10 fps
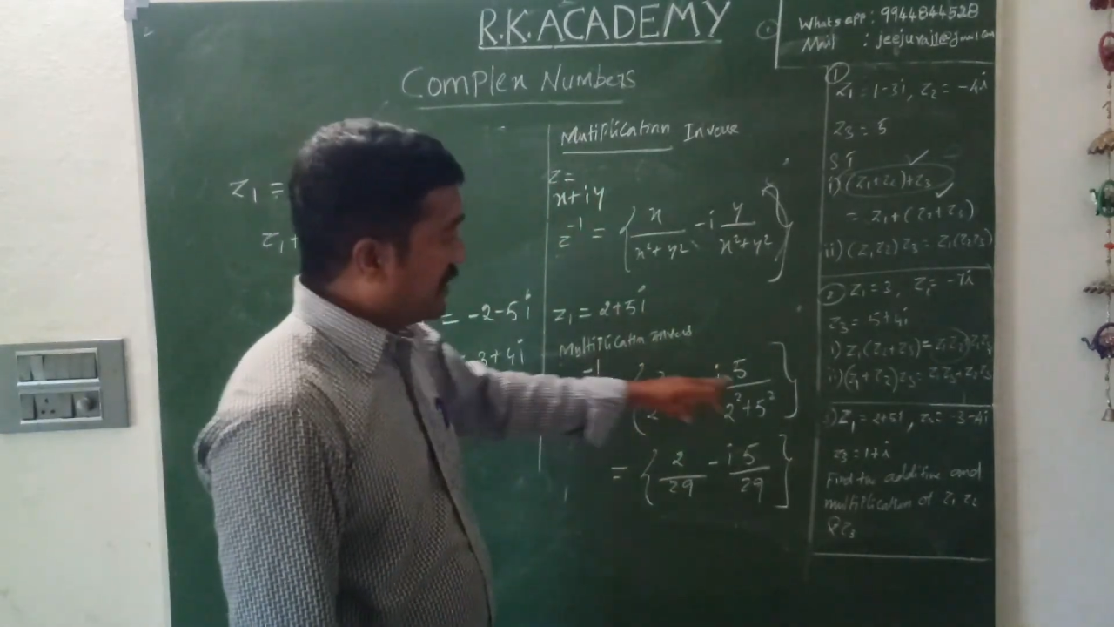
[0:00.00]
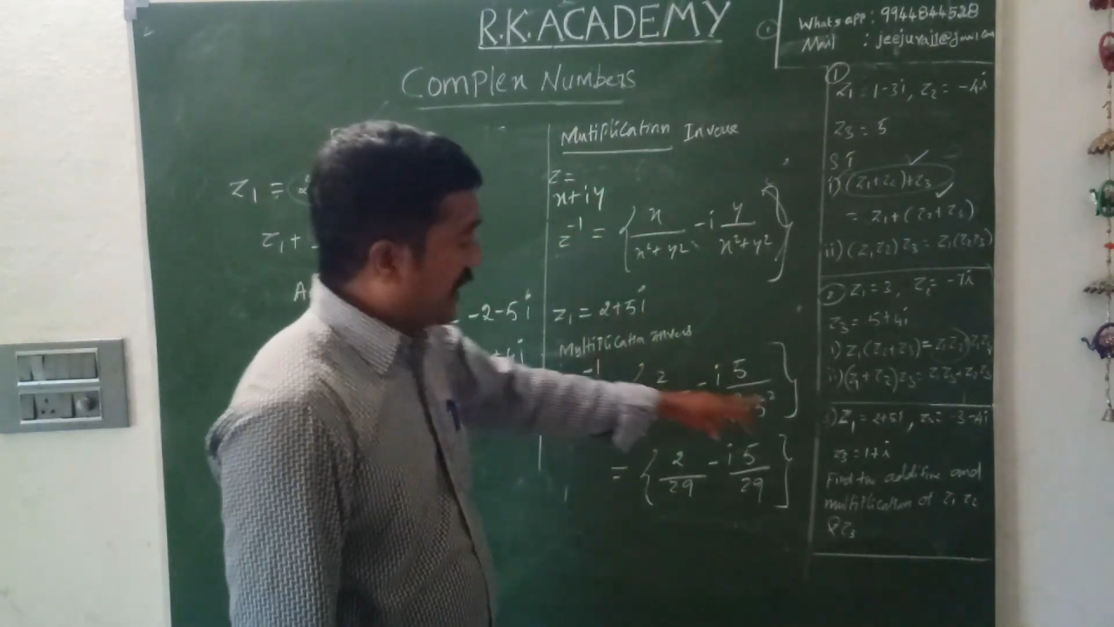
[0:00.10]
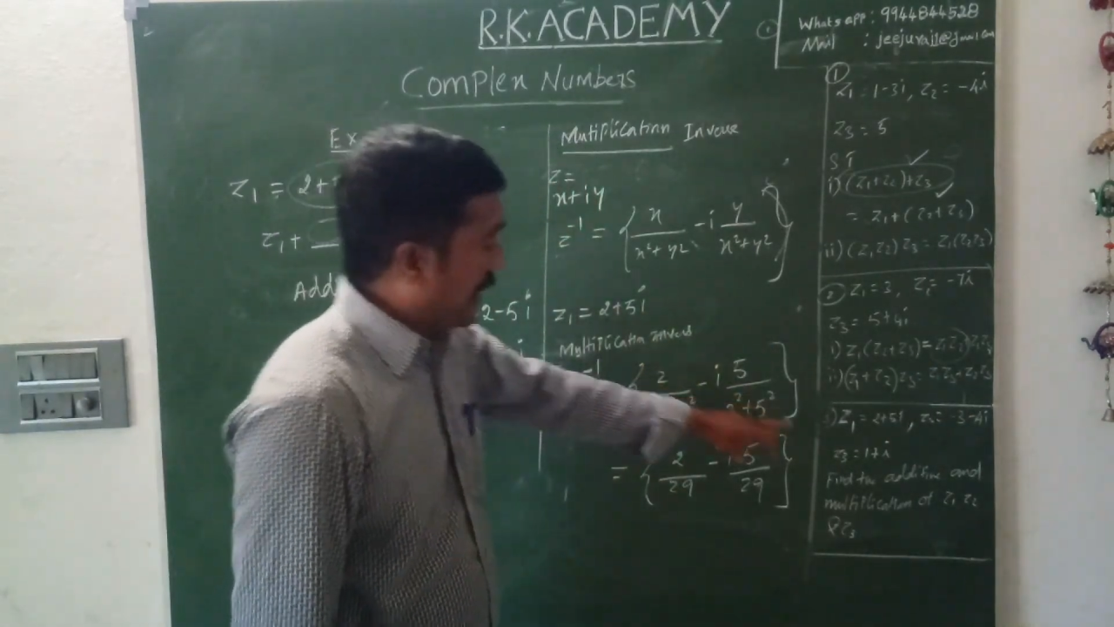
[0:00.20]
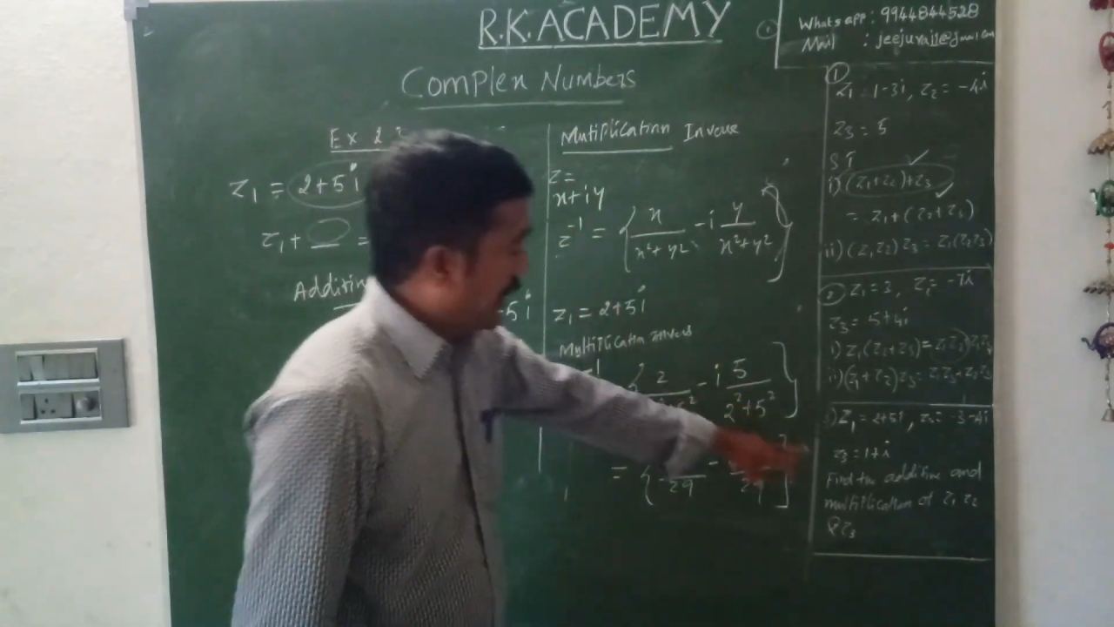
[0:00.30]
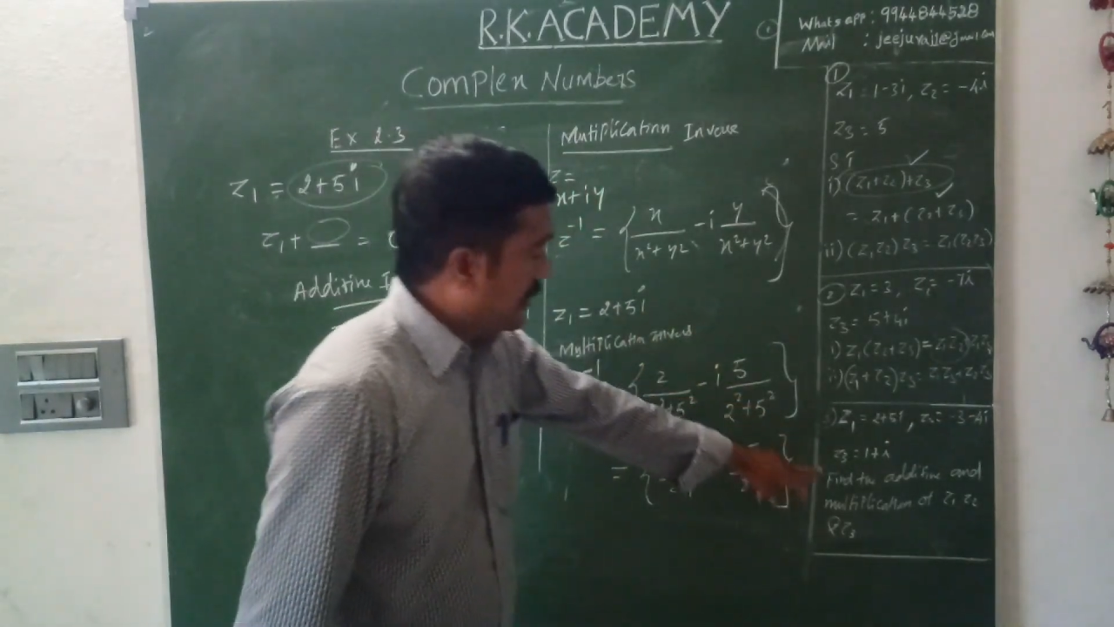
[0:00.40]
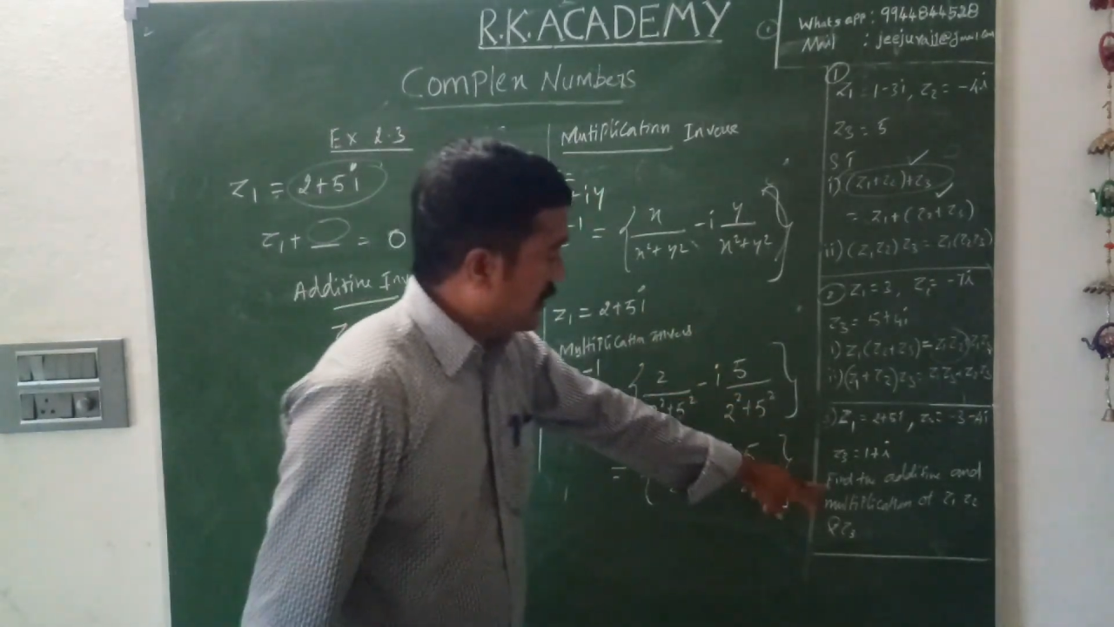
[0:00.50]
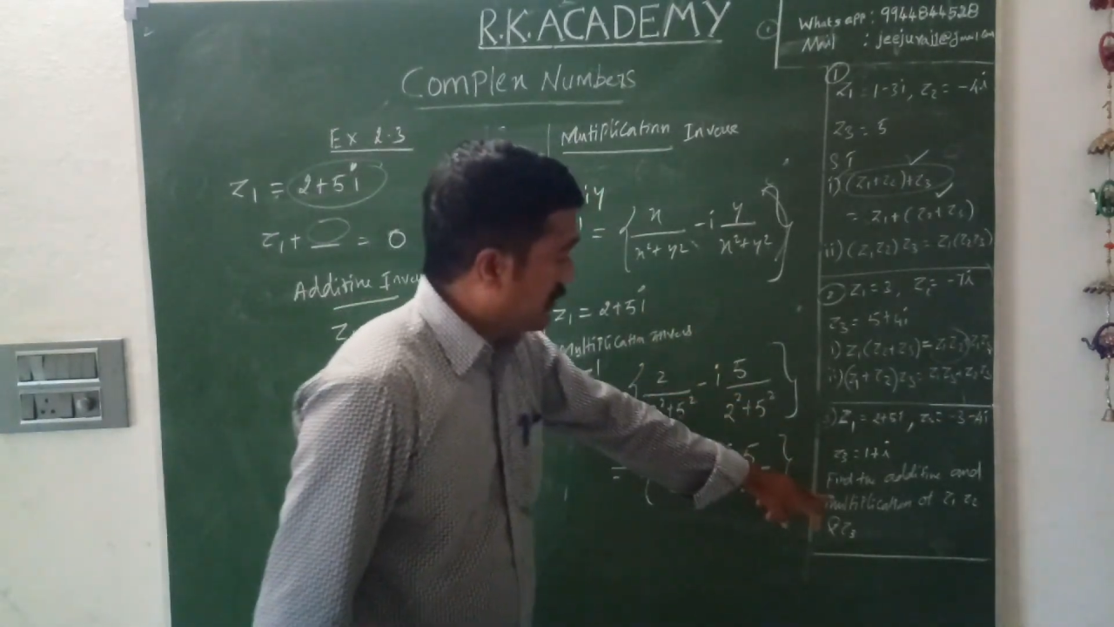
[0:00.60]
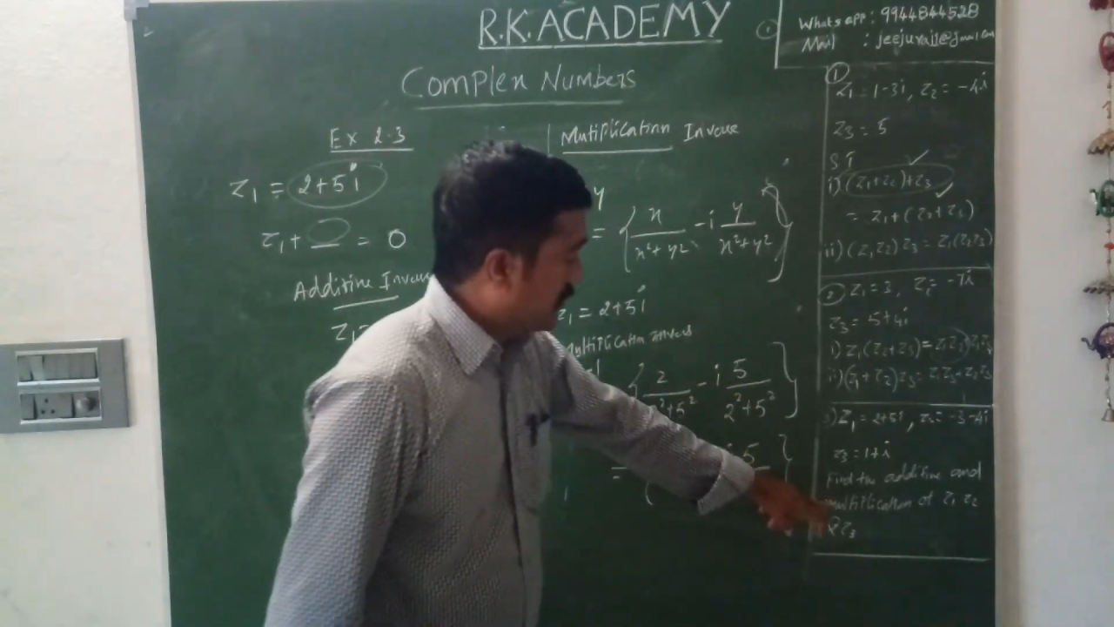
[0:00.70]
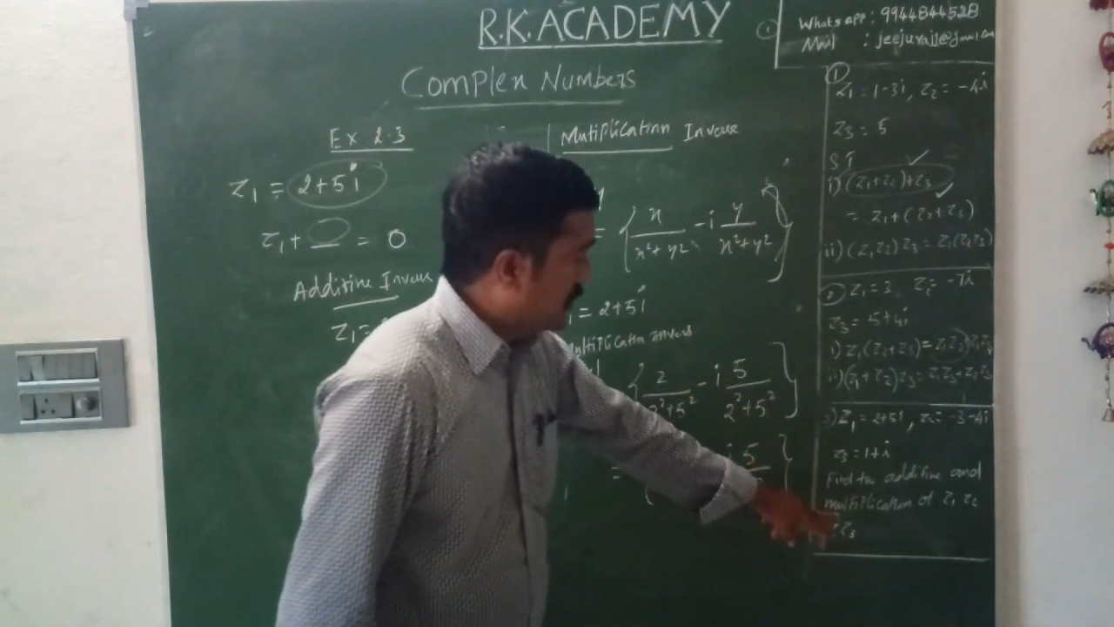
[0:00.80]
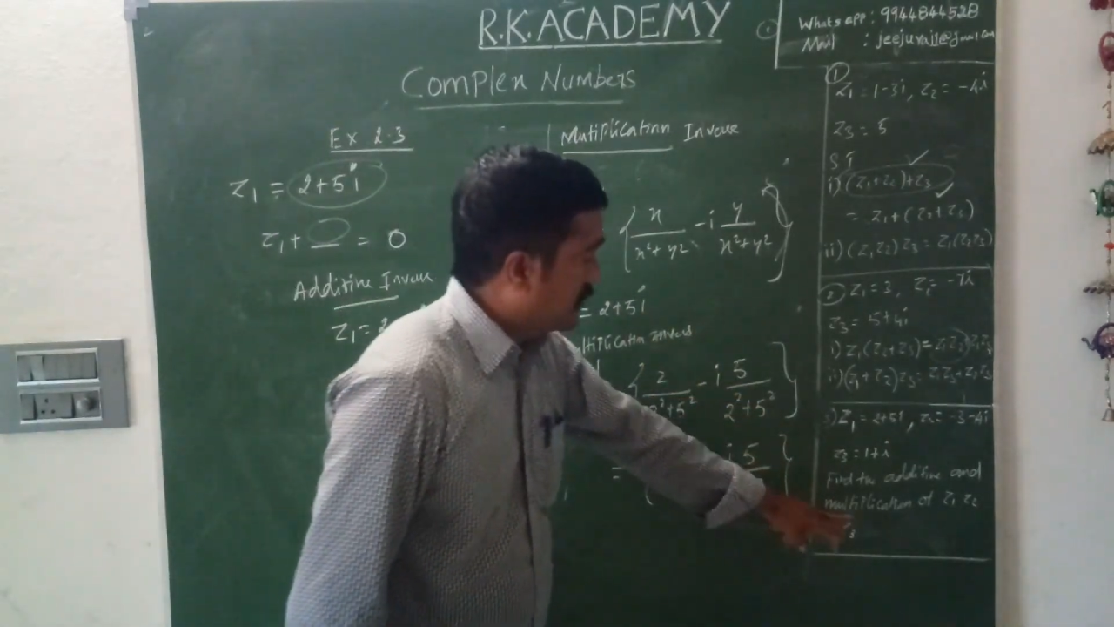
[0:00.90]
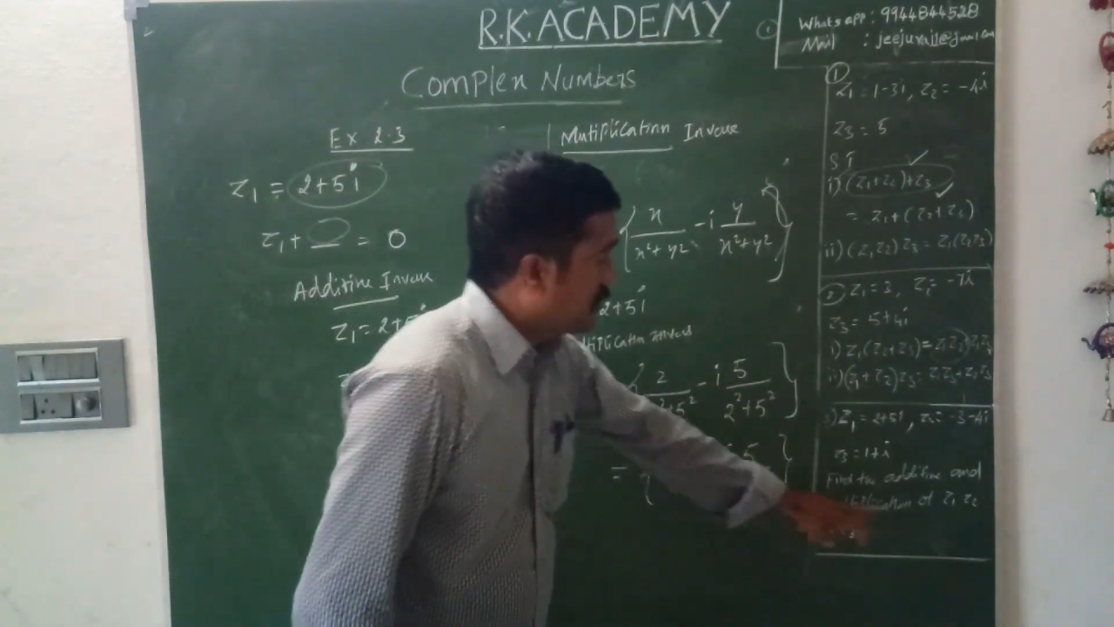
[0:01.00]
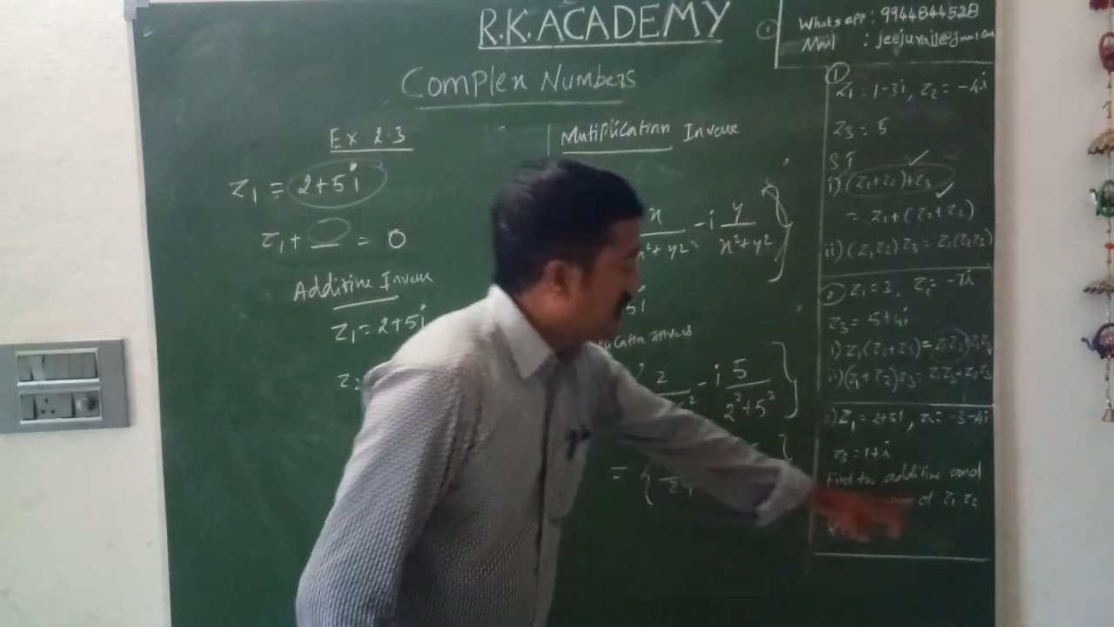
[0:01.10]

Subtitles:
the